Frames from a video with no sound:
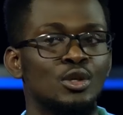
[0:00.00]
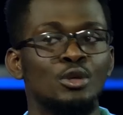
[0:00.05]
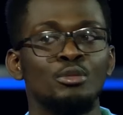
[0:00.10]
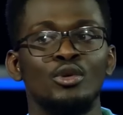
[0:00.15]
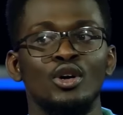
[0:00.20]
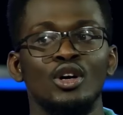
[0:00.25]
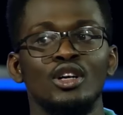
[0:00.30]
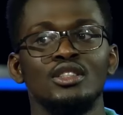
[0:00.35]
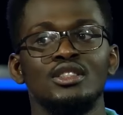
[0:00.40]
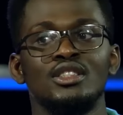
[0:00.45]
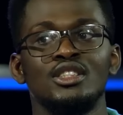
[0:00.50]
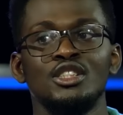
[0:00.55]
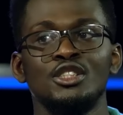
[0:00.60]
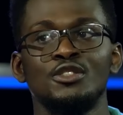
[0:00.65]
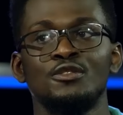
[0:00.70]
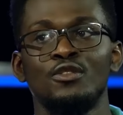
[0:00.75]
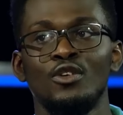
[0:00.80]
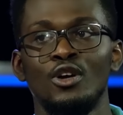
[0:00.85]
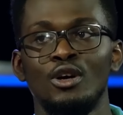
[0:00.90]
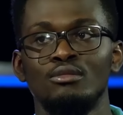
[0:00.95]
So, but it
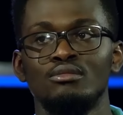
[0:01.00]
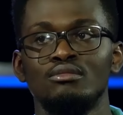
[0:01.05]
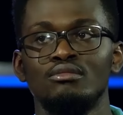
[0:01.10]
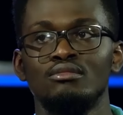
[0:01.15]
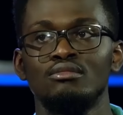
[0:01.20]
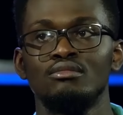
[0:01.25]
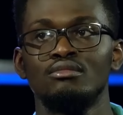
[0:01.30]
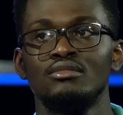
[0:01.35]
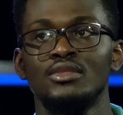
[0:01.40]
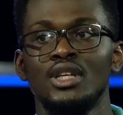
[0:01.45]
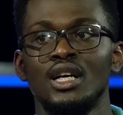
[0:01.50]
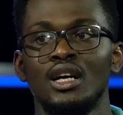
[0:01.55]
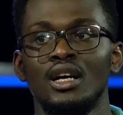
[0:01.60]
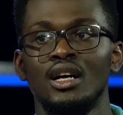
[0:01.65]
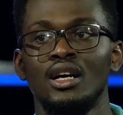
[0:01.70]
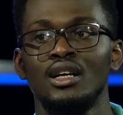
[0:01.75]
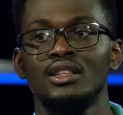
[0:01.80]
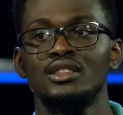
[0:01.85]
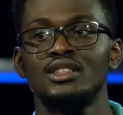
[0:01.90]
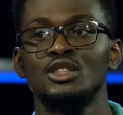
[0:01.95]
is from
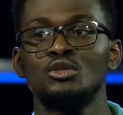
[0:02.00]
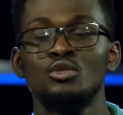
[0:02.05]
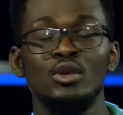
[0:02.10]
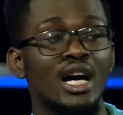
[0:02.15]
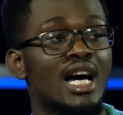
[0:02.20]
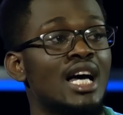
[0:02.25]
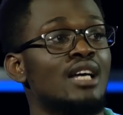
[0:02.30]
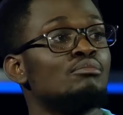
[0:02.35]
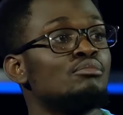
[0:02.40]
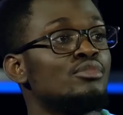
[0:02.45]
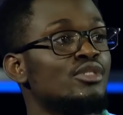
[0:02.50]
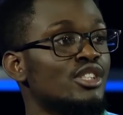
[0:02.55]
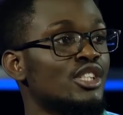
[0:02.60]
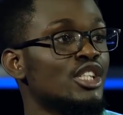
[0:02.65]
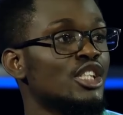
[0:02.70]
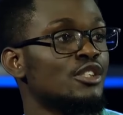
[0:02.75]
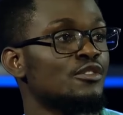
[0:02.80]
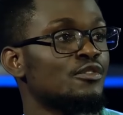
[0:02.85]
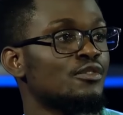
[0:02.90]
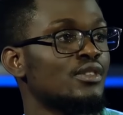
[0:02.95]
the way I
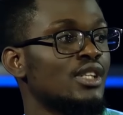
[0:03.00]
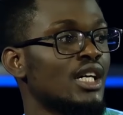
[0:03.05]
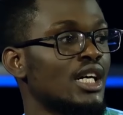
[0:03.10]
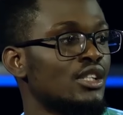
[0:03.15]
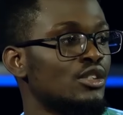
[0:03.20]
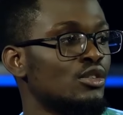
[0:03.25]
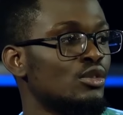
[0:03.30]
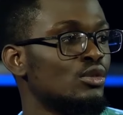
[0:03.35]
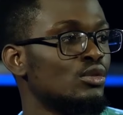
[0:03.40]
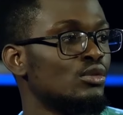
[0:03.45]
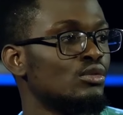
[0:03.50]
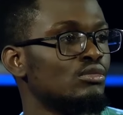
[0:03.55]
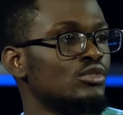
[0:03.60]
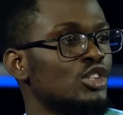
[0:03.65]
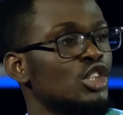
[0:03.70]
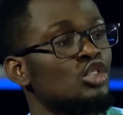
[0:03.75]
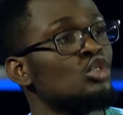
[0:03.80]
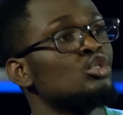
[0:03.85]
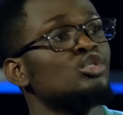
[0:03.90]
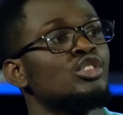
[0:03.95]
behave that
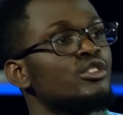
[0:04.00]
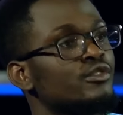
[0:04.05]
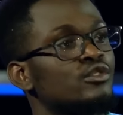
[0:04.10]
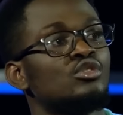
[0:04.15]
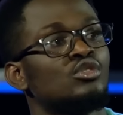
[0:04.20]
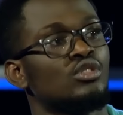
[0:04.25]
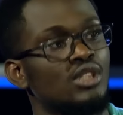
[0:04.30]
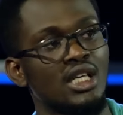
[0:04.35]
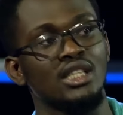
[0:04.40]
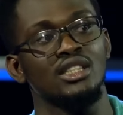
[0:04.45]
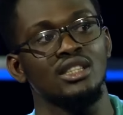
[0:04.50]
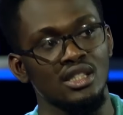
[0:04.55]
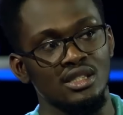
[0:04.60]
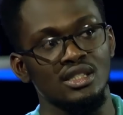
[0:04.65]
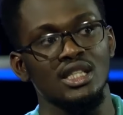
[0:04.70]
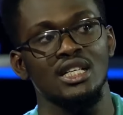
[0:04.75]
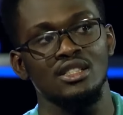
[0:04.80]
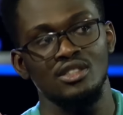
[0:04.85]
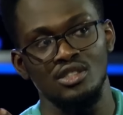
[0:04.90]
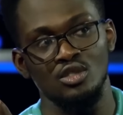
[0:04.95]
they don't even know that,
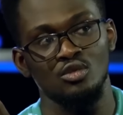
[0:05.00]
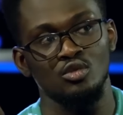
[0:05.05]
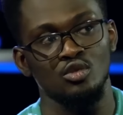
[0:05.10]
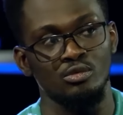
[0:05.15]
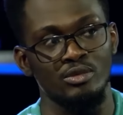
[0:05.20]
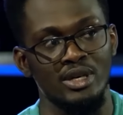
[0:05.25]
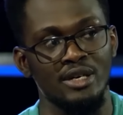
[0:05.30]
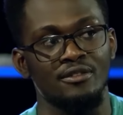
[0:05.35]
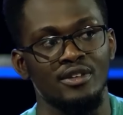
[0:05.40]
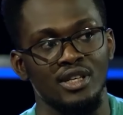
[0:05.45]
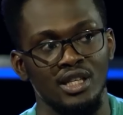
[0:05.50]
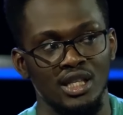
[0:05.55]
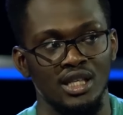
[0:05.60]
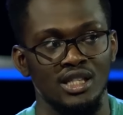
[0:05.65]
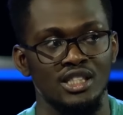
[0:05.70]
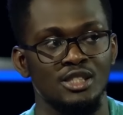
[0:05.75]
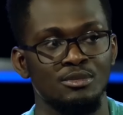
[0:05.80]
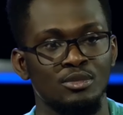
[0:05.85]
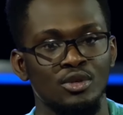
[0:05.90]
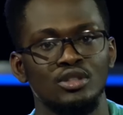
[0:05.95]
yes, that's just who my father
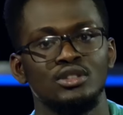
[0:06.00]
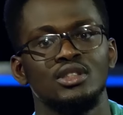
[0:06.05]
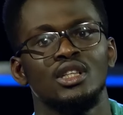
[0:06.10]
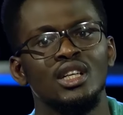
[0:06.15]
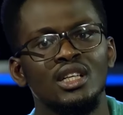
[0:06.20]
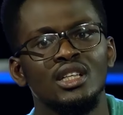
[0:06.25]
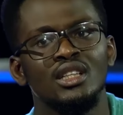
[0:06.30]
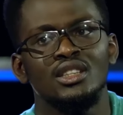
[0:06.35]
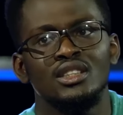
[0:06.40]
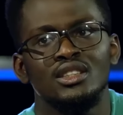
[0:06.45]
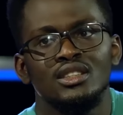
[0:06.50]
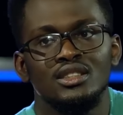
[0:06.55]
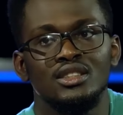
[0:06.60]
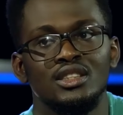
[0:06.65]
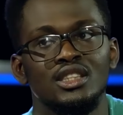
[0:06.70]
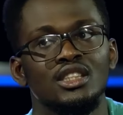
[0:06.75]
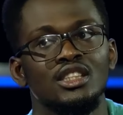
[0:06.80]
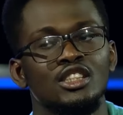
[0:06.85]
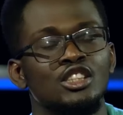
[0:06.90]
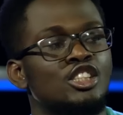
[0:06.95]
is. But
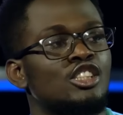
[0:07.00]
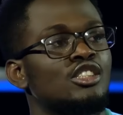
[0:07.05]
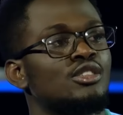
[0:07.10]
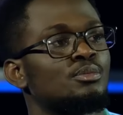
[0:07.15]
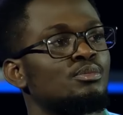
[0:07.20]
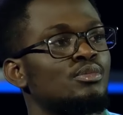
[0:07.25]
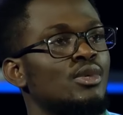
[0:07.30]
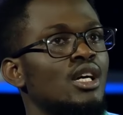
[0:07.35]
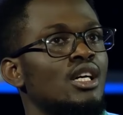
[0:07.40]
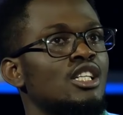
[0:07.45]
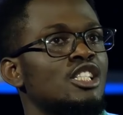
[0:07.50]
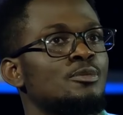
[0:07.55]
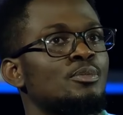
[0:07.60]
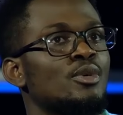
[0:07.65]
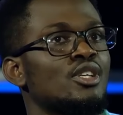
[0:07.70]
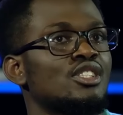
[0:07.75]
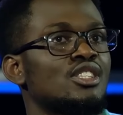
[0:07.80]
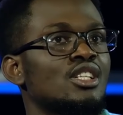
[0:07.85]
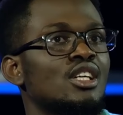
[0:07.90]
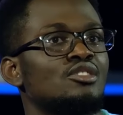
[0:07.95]
the
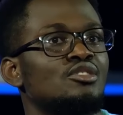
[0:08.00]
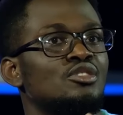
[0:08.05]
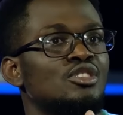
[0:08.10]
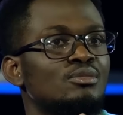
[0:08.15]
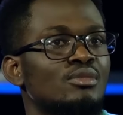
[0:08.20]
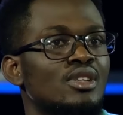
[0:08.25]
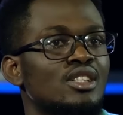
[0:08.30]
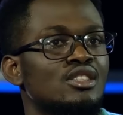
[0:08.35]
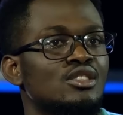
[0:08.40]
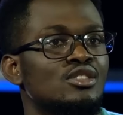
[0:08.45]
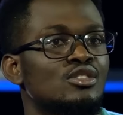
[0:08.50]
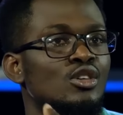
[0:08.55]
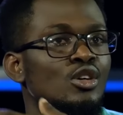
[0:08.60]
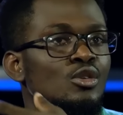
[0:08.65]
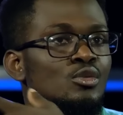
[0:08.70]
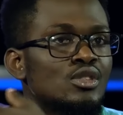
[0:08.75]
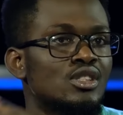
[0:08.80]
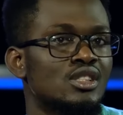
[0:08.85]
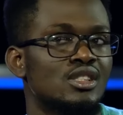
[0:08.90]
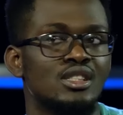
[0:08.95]
special treatment is
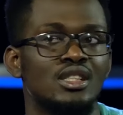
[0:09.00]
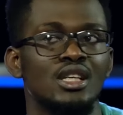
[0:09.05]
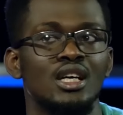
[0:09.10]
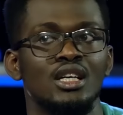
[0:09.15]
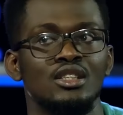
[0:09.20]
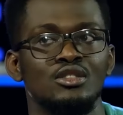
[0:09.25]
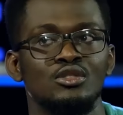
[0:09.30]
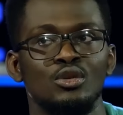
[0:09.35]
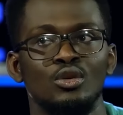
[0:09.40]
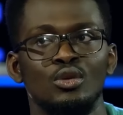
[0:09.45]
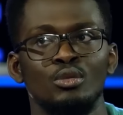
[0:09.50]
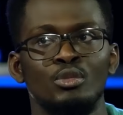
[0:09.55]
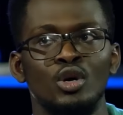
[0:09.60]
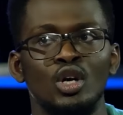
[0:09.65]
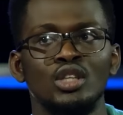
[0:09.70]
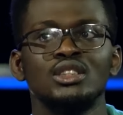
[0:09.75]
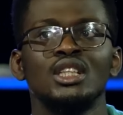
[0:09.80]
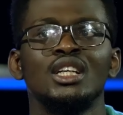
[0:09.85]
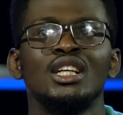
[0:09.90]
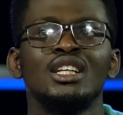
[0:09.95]
always there. So,
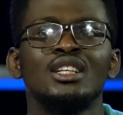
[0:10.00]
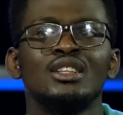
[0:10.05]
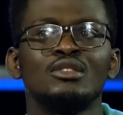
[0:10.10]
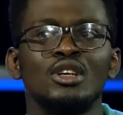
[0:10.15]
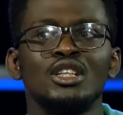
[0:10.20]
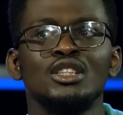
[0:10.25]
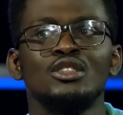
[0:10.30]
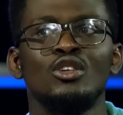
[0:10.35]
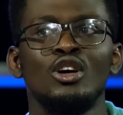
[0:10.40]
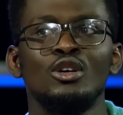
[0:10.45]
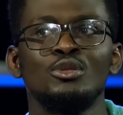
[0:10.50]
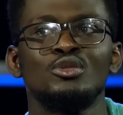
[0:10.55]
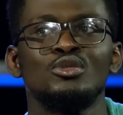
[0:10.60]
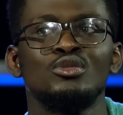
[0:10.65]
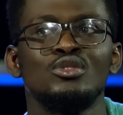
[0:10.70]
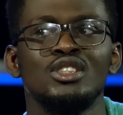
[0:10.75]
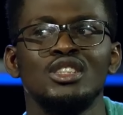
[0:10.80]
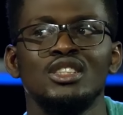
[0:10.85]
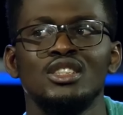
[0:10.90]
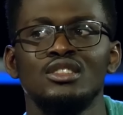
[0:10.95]
but when it comes
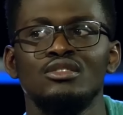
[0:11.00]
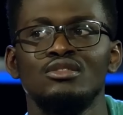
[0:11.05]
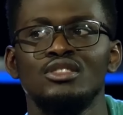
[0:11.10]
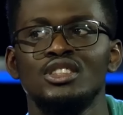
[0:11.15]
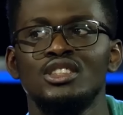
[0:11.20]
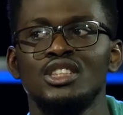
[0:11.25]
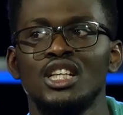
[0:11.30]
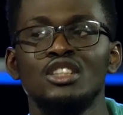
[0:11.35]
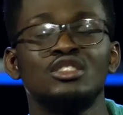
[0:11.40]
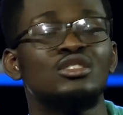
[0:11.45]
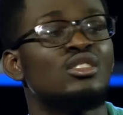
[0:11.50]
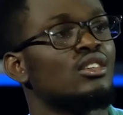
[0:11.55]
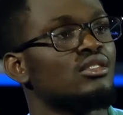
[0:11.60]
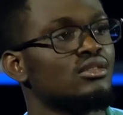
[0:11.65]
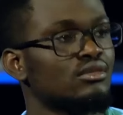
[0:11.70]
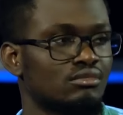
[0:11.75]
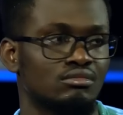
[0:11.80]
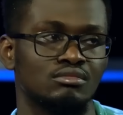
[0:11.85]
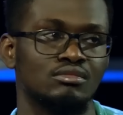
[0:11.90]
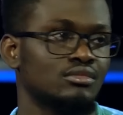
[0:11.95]
to the
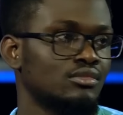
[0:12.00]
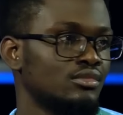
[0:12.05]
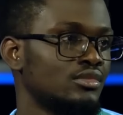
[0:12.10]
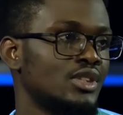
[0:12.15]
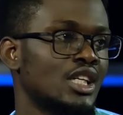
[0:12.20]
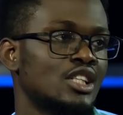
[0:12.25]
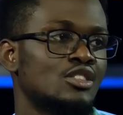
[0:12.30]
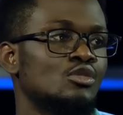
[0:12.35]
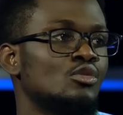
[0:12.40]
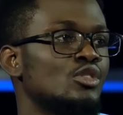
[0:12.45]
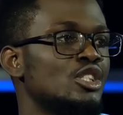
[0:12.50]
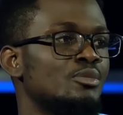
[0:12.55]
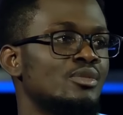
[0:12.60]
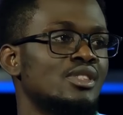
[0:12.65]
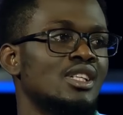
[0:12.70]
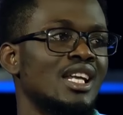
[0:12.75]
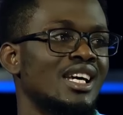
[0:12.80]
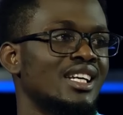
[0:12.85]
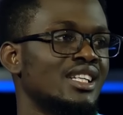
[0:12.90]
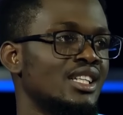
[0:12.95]
rejection, it has always
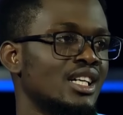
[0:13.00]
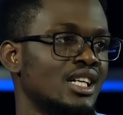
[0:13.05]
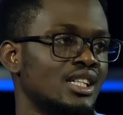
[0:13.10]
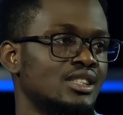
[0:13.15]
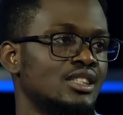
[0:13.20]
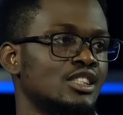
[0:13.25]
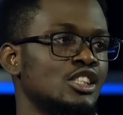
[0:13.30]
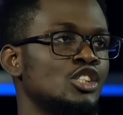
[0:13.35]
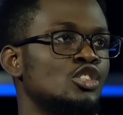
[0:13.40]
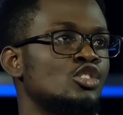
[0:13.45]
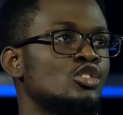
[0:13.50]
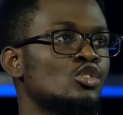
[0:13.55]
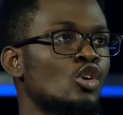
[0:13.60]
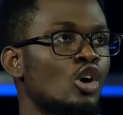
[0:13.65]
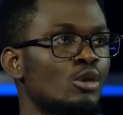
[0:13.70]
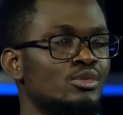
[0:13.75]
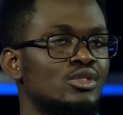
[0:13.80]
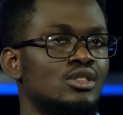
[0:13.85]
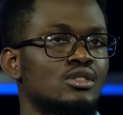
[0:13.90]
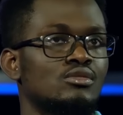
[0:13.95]
been like that. It
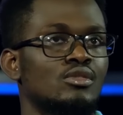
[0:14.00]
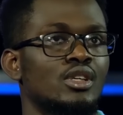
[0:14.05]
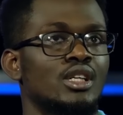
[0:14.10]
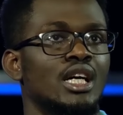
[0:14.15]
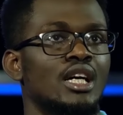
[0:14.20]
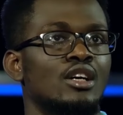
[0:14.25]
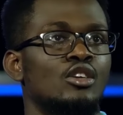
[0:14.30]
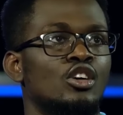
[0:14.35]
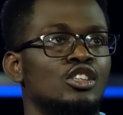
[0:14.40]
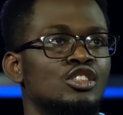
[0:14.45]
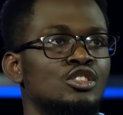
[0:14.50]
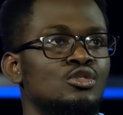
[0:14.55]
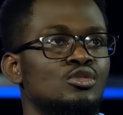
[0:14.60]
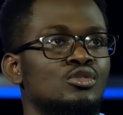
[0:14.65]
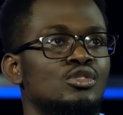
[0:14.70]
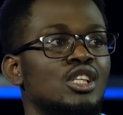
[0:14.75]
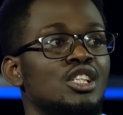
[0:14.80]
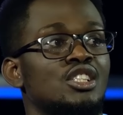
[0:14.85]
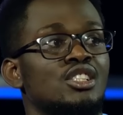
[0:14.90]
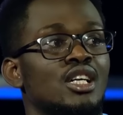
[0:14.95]
stopped when I got
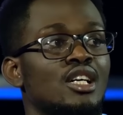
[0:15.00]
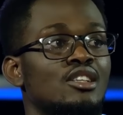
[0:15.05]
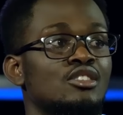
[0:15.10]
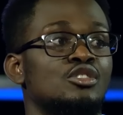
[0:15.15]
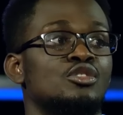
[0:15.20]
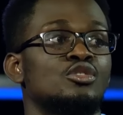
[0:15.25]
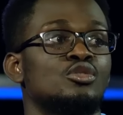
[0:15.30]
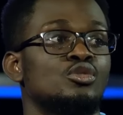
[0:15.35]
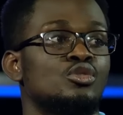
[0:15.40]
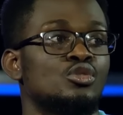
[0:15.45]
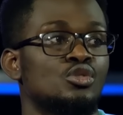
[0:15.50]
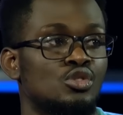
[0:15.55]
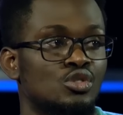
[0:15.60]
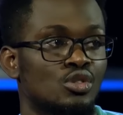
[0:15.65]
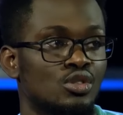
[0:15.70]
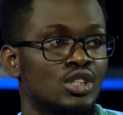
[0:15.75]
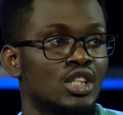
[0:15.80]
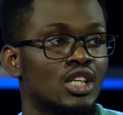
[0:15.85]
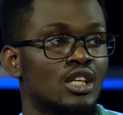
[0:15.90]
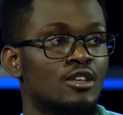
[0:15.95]
into tertiary
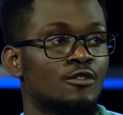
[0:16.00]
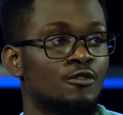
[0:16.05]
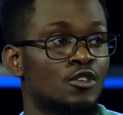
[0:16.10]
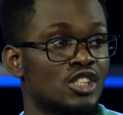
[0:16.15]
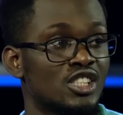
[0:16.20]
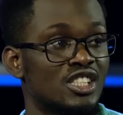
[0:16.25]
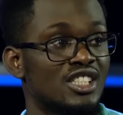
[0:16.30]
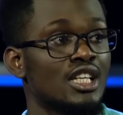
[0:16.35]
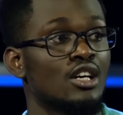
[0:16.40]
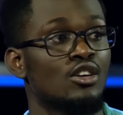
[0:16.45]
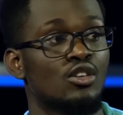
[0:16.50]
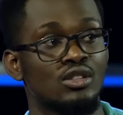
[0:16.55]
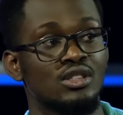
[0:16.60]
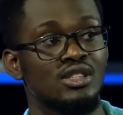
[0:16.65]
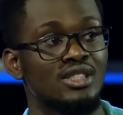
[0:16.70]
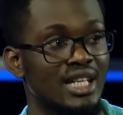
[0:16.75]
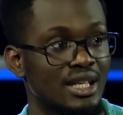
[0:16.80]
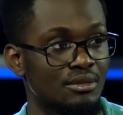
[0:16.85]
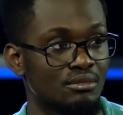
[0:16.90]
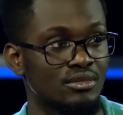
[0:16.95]
institution for the
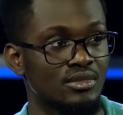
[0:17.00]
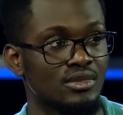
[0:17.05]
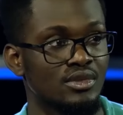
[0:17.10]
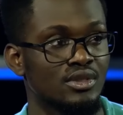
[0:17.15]
second time.